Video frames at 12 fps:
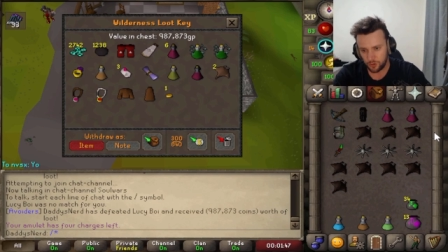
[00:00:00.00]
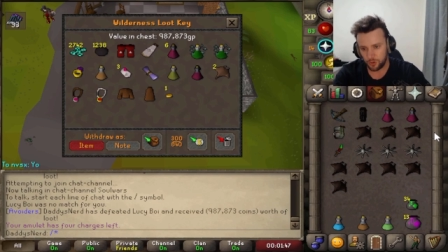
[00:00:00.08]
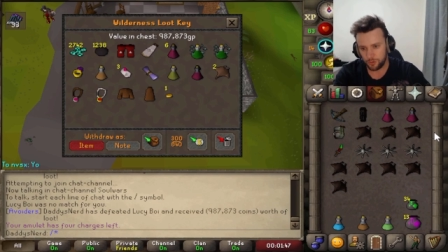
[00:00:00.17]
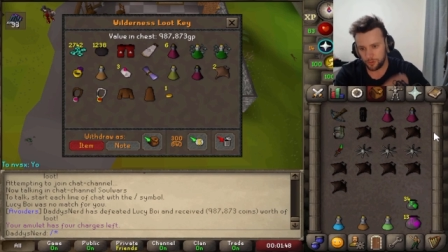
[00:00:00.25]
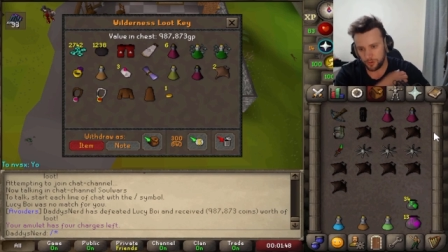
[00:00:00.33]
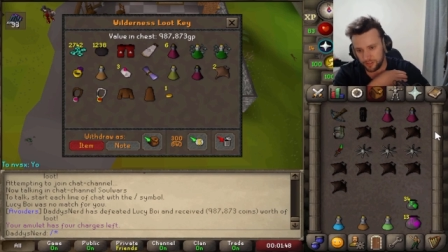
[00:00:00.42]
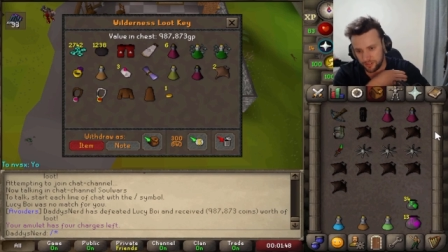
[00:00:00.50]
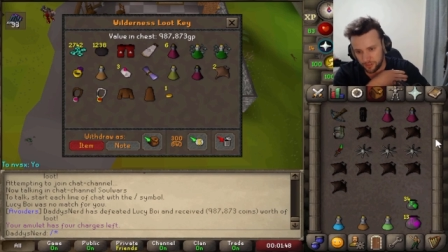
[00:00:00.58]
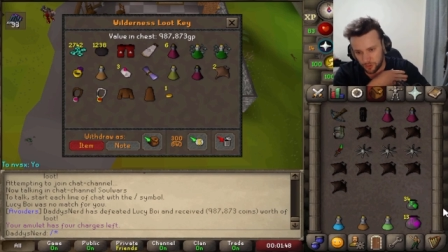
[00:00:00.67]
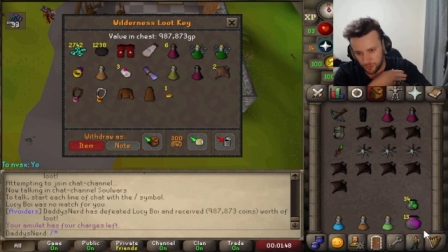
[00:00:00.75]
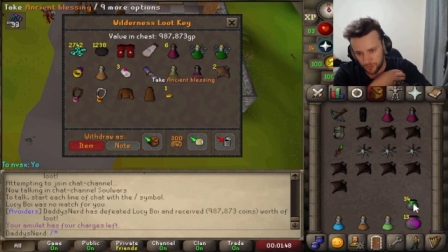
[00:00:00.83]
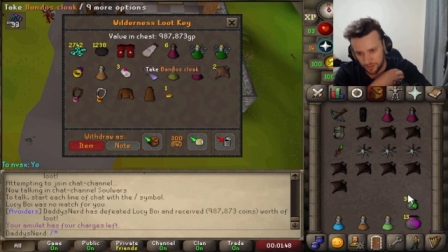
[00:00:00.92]

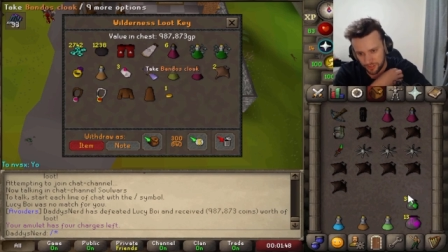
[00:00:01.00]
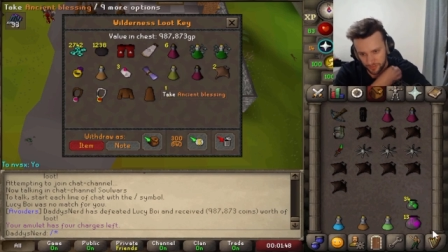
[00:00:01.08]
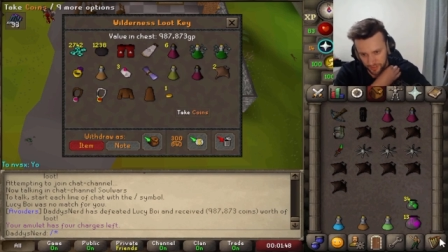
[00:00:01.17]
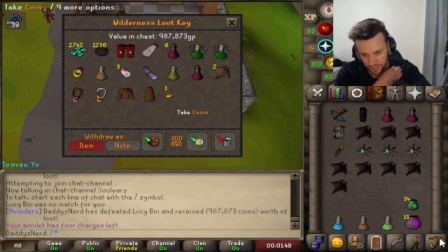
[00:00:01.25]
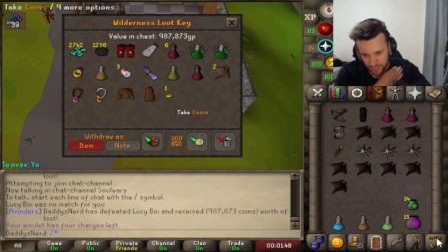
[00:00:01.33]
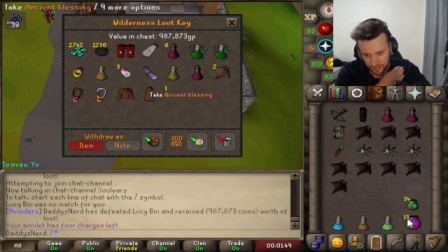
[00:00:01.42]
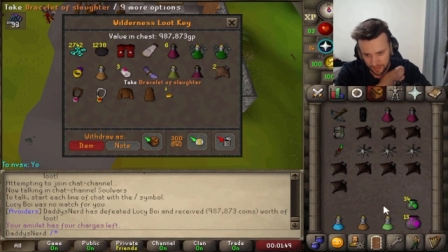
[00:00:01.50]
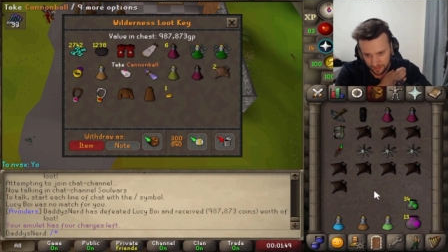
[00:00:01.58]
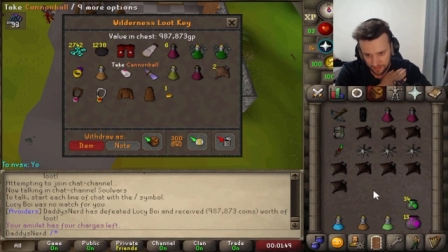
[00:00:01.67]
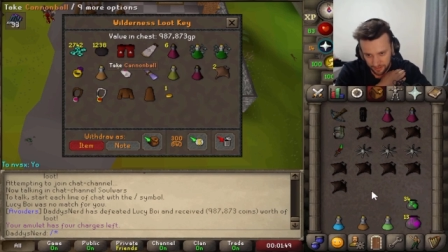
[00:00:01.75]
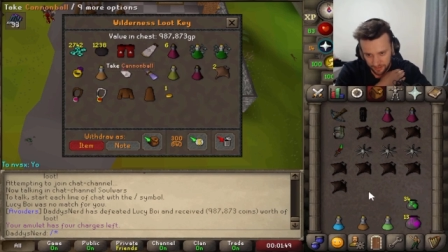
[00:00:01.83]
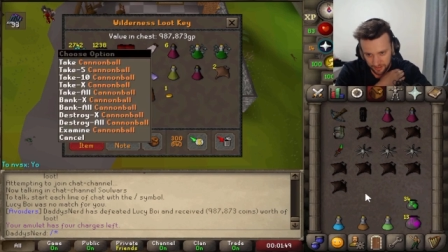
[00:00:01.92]
2.7k
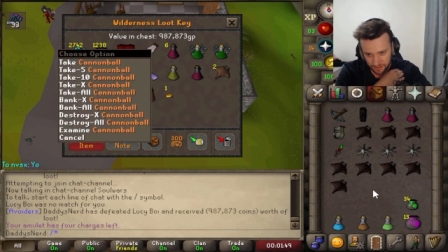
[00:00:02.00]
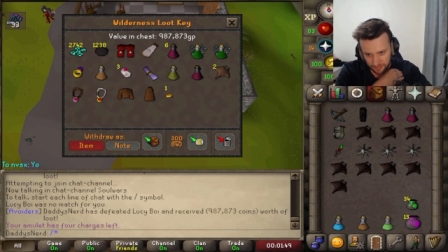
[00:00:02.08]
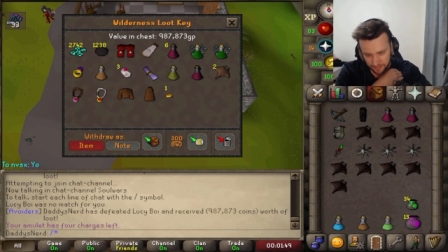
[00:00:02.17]
ether,